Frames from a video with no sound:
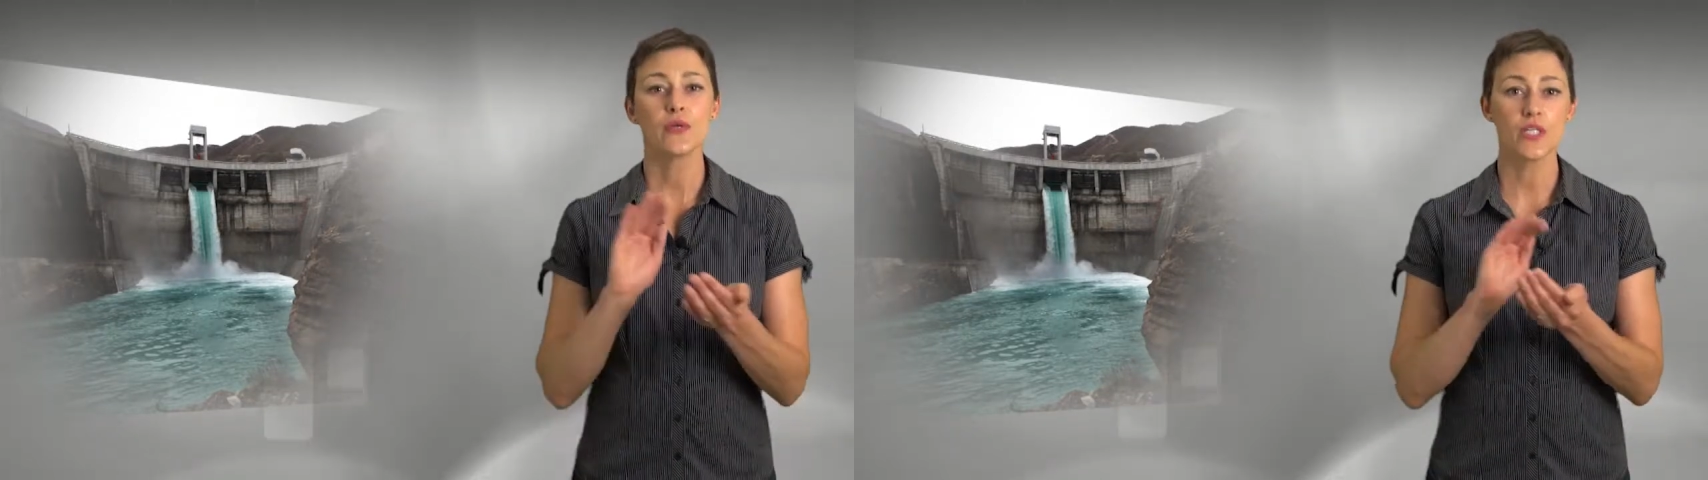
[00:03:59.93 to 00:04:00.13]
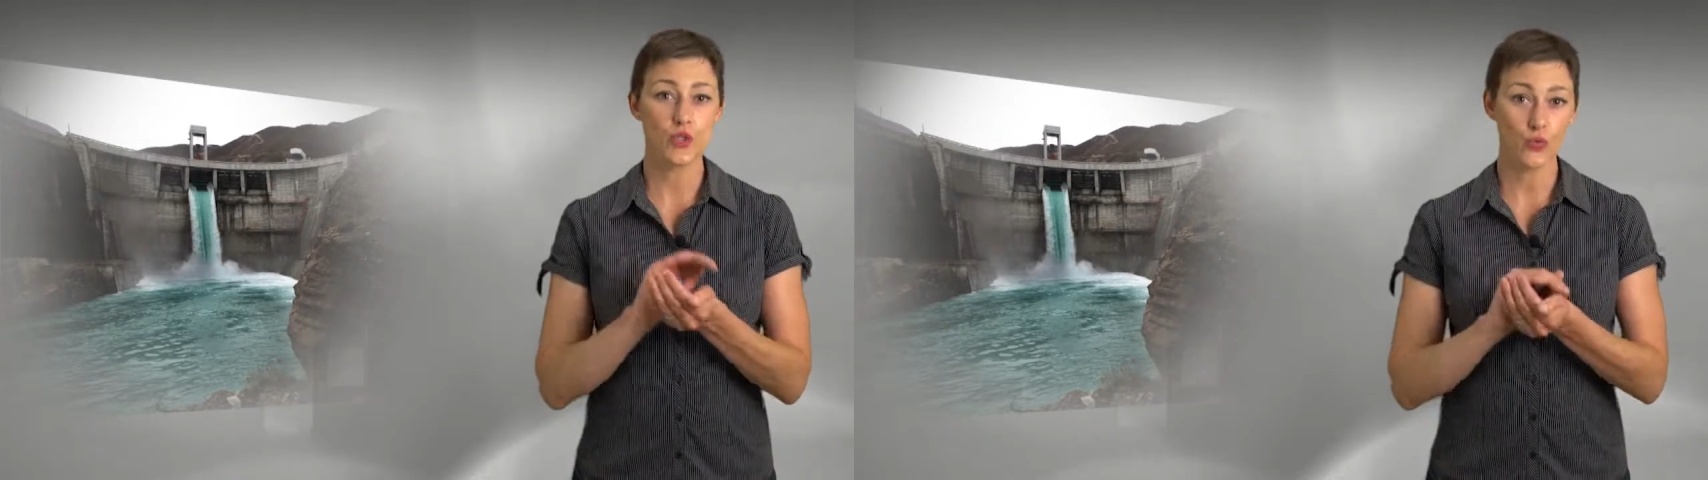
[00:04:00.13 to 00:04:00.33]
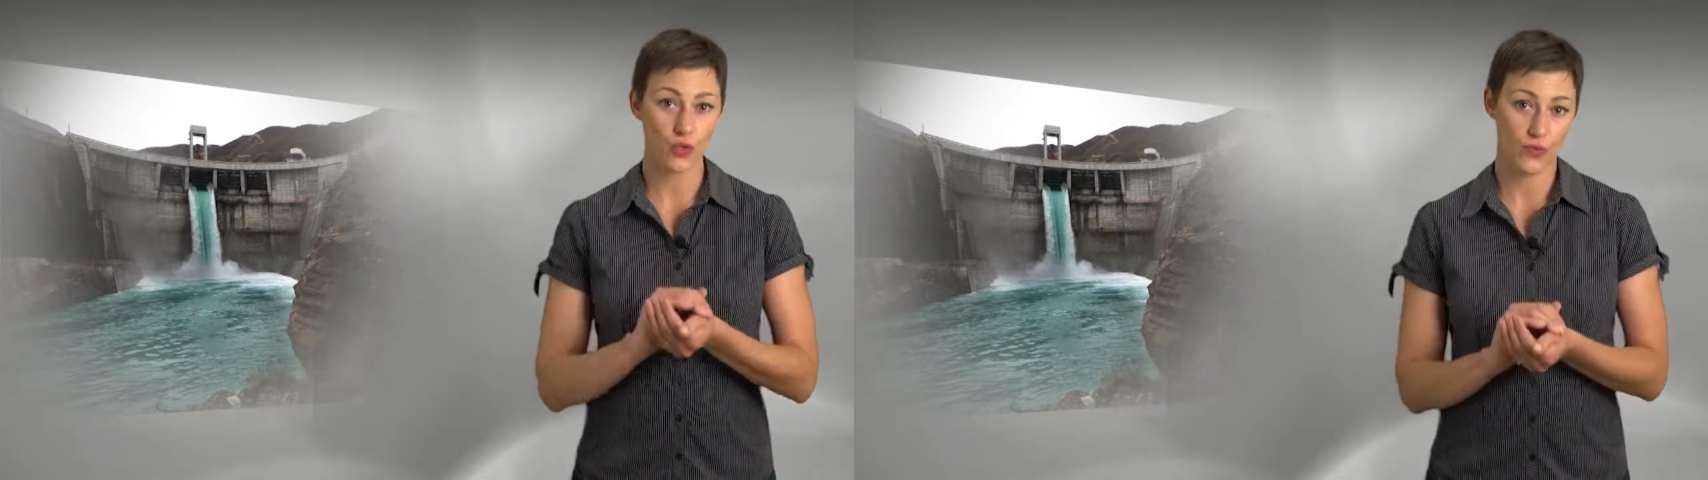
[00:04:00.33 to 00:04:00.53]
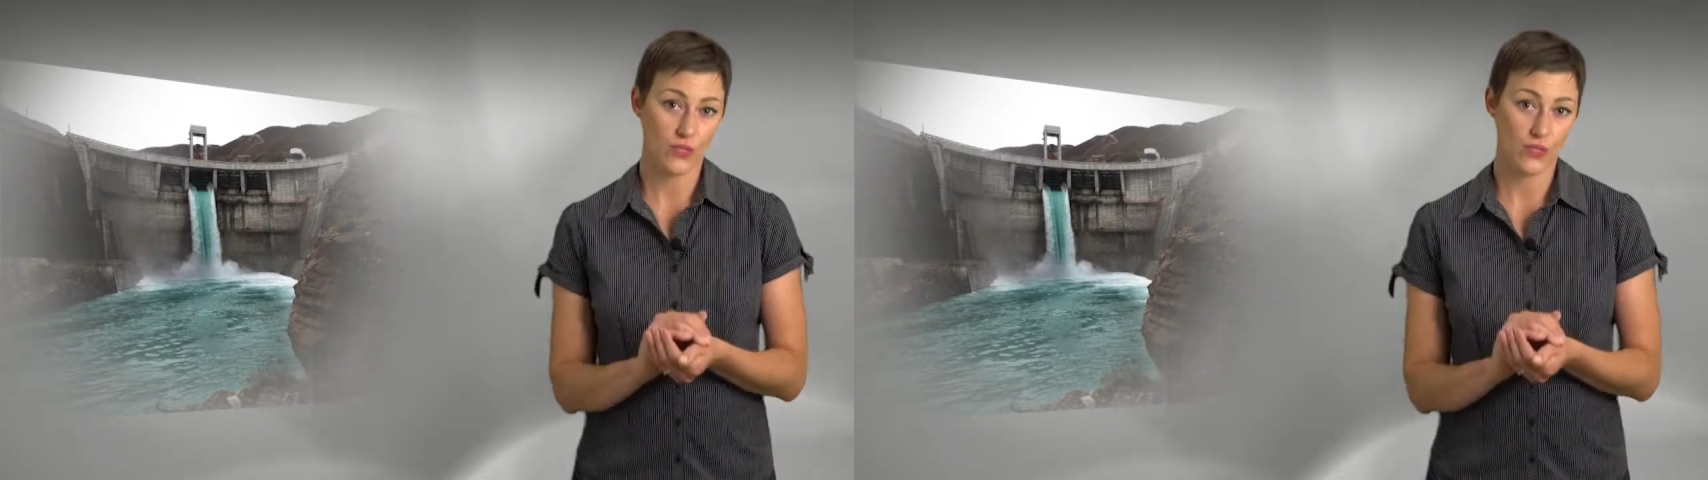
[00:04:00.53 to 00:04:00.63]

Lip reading: initial water